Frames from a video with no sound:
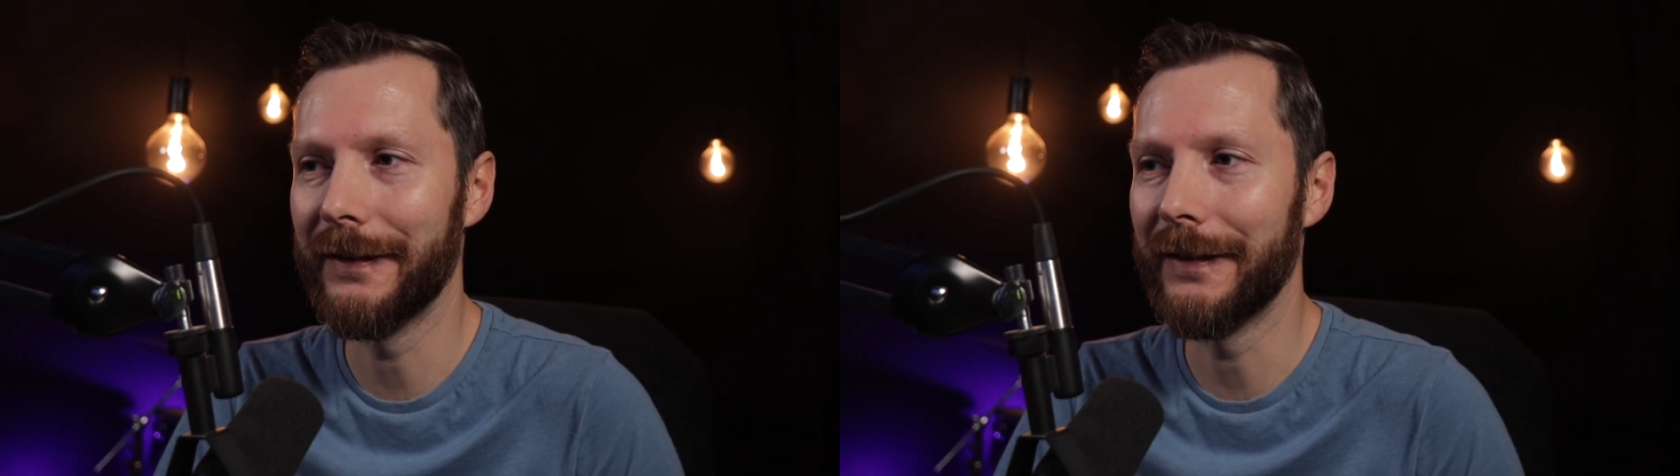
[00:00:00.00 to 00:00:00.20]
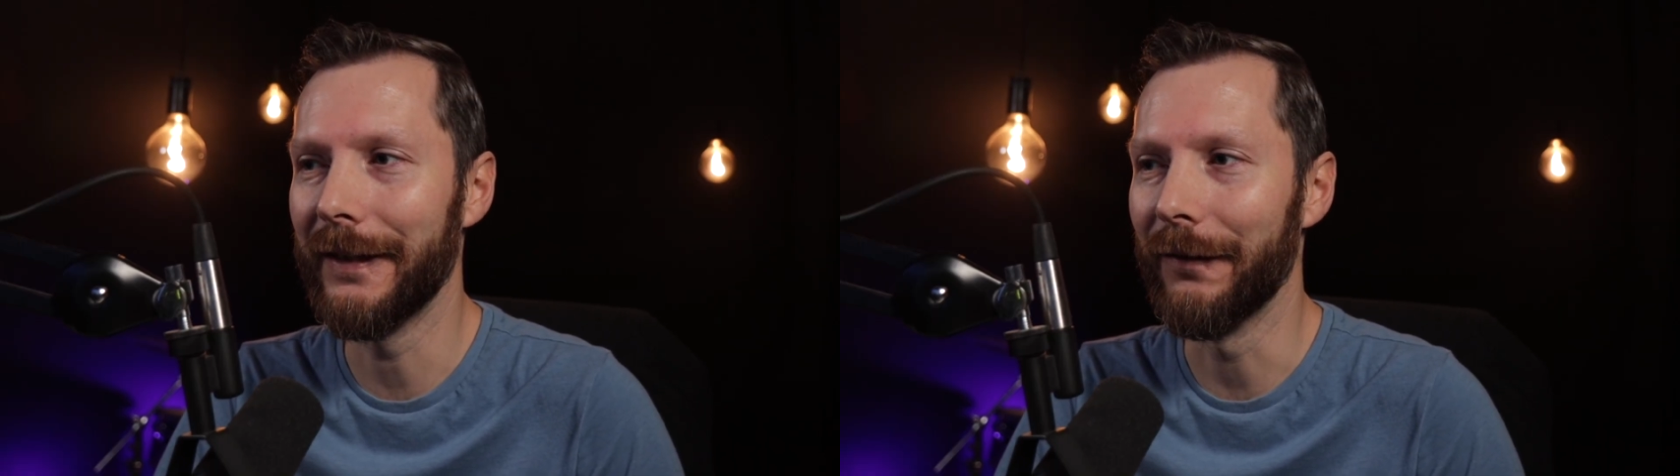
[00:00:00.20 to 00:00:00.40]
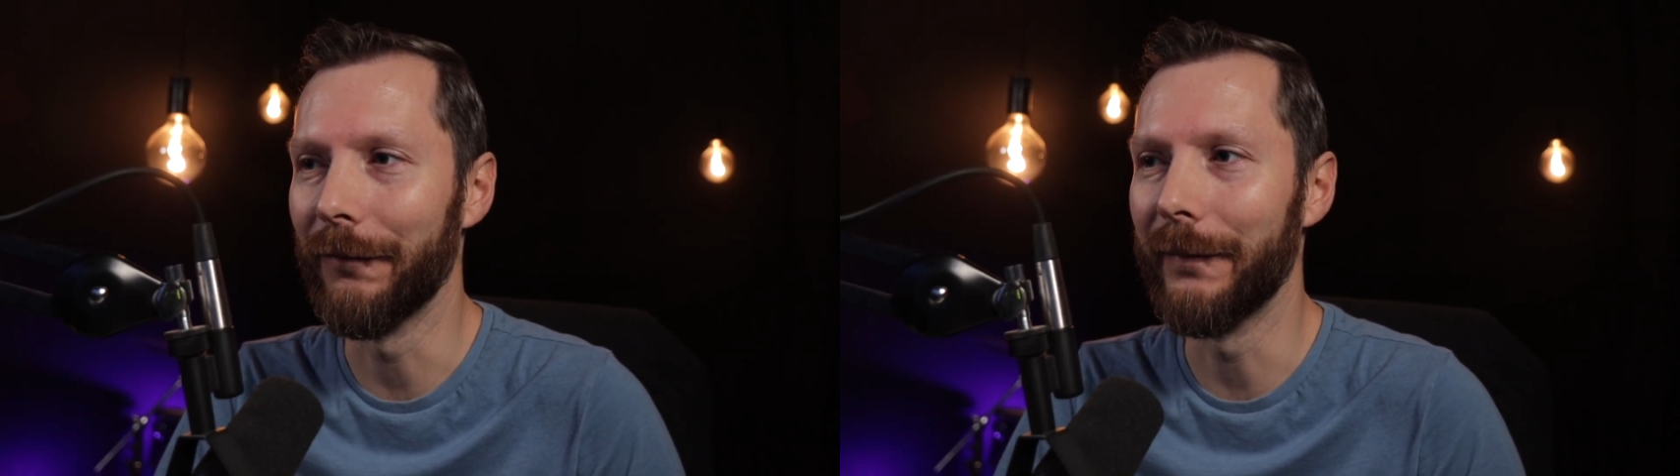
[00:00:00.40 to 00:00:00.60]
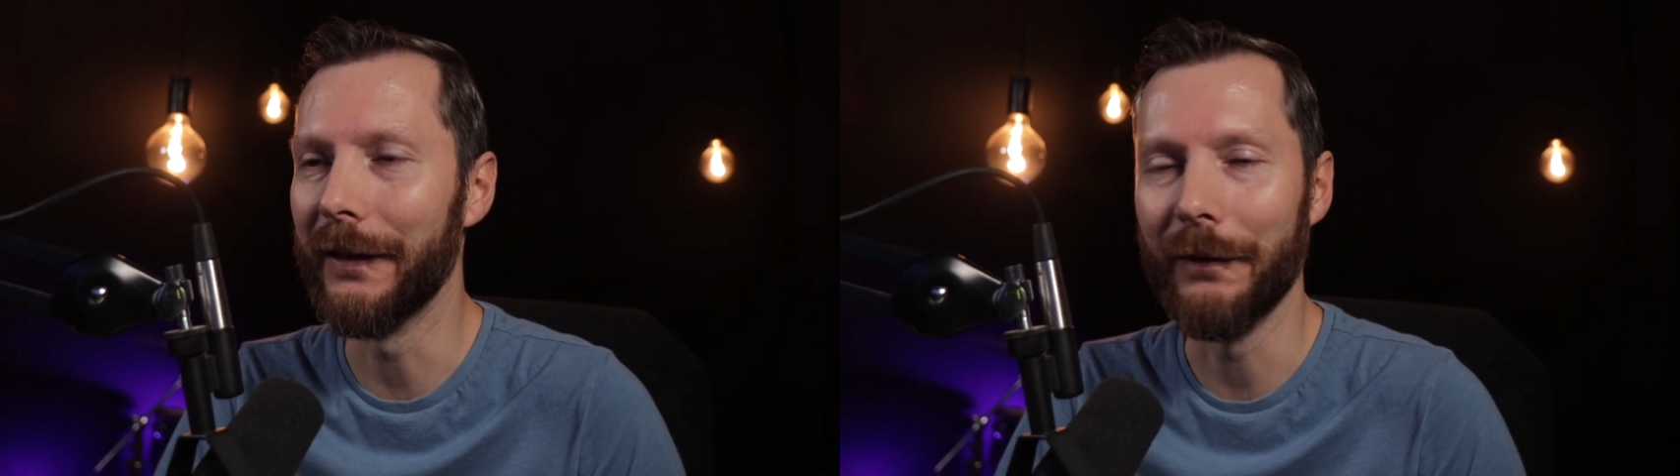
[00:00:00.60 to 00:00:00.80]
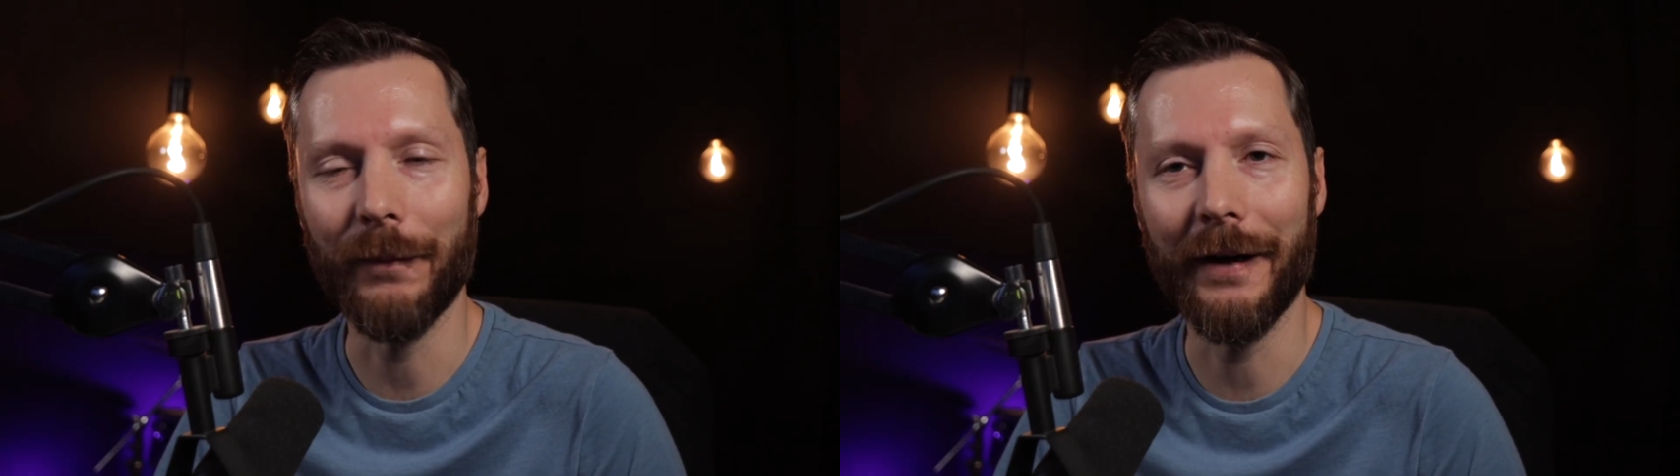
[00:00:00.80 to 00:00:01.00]
didn't
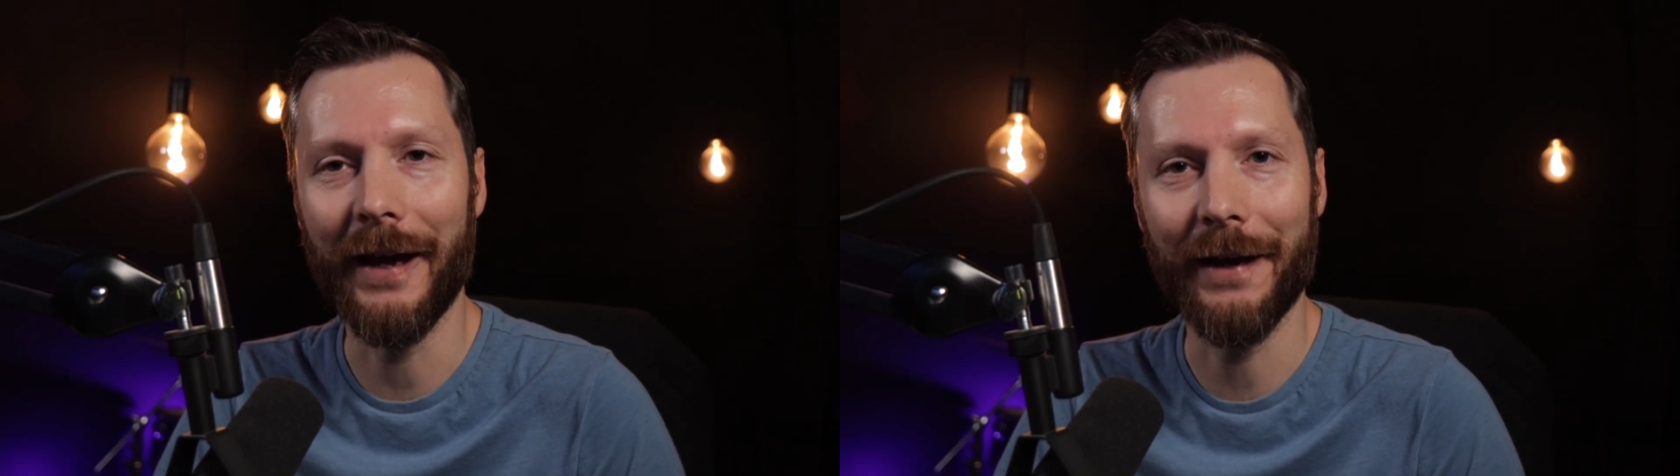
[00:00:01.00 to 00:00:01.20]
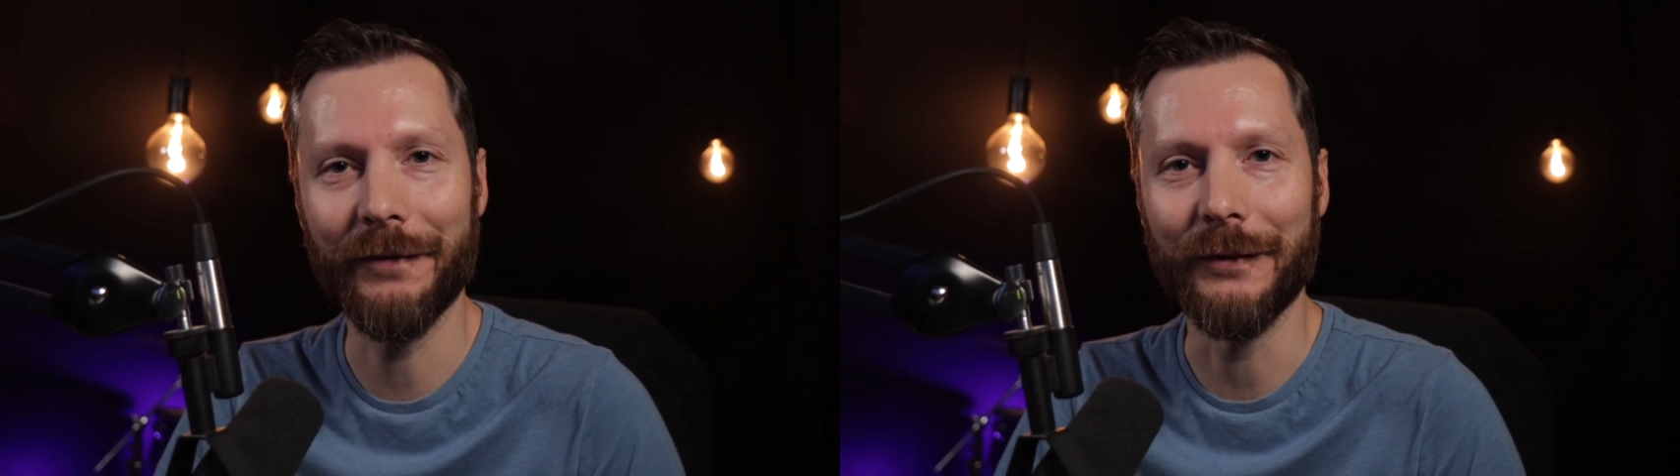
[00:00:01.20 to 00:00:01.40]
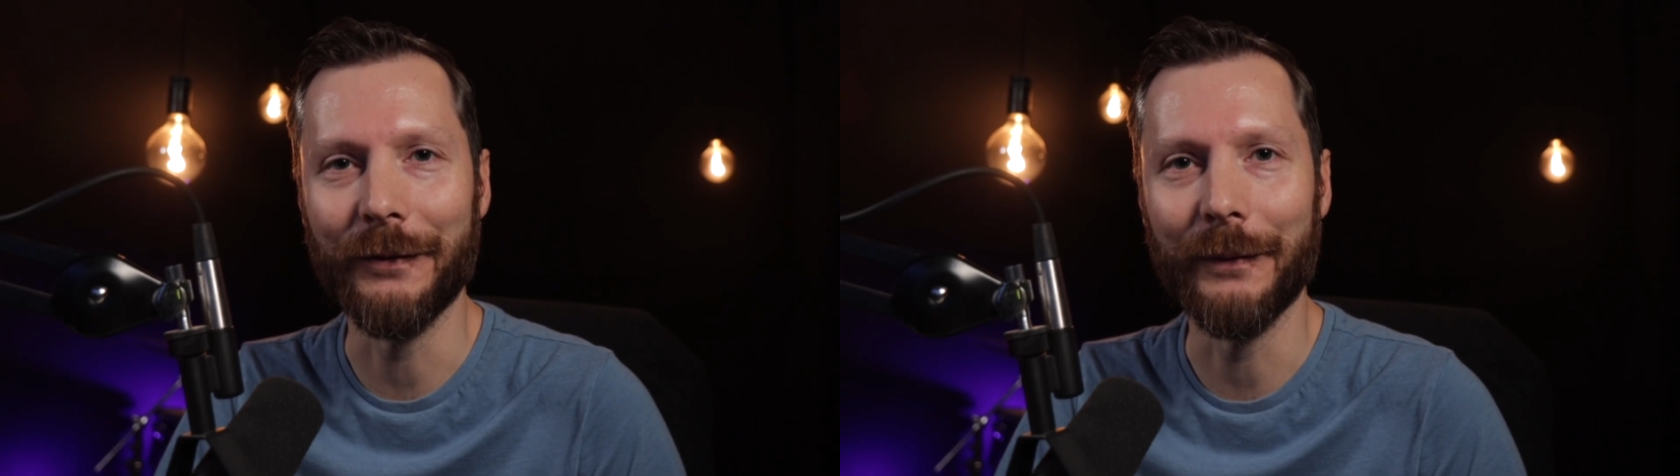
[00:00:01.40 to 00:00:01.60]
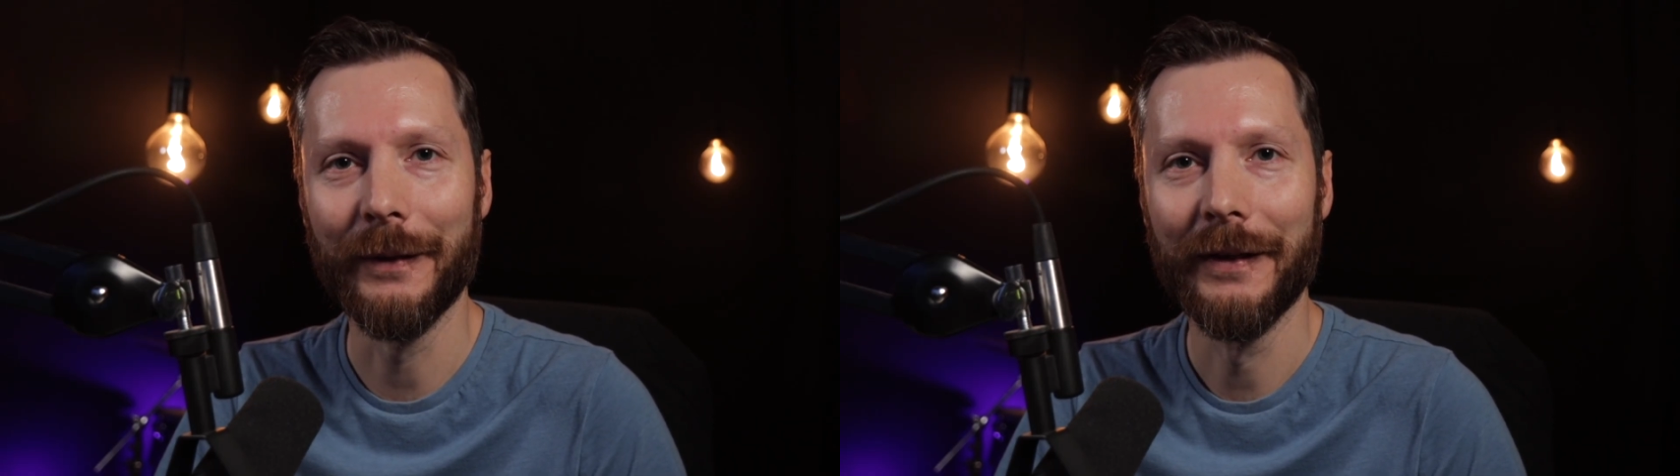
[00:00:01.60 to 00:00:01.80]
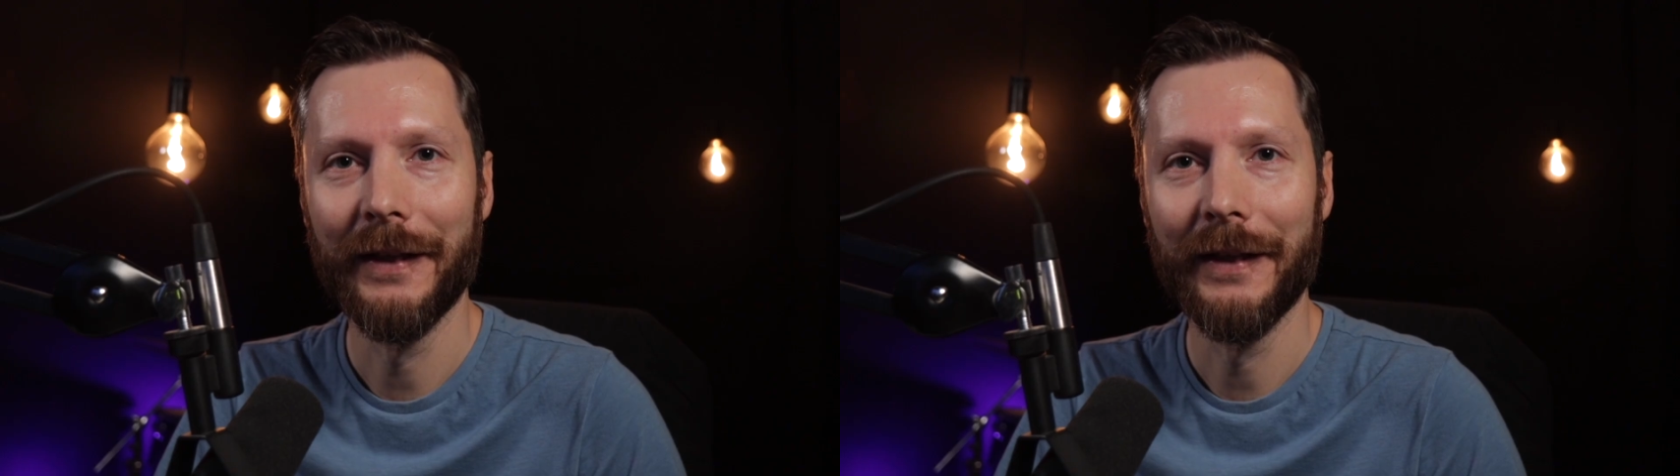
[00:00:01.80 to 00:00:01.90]
really want to have to